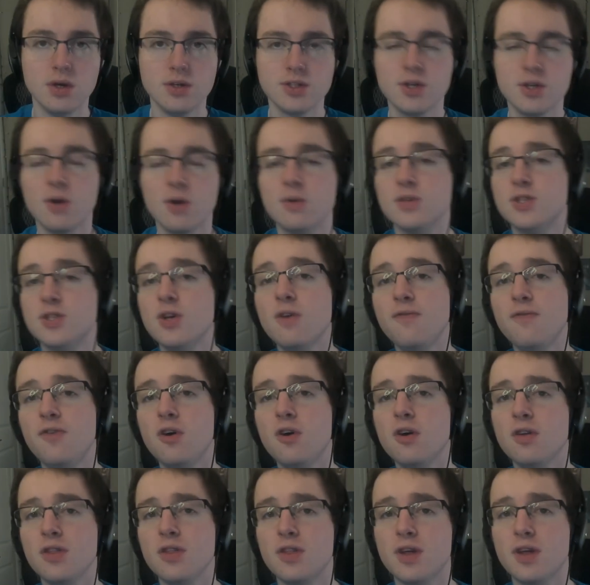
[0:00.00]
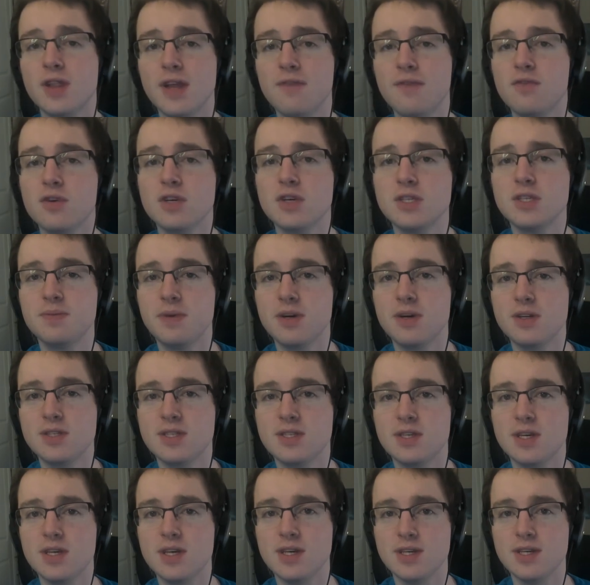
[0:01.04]
So far, the leveling
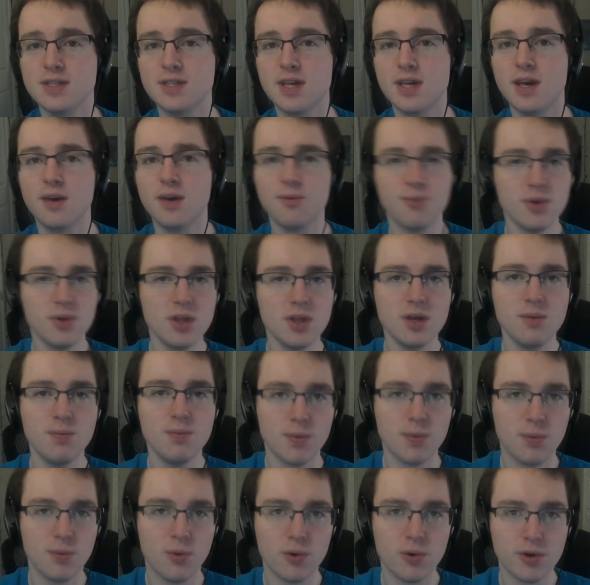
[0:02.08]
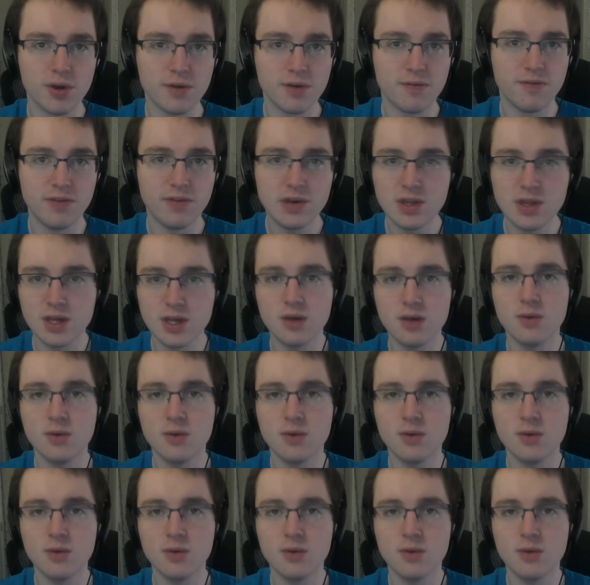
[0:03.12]
experience is a really rewarding feeling.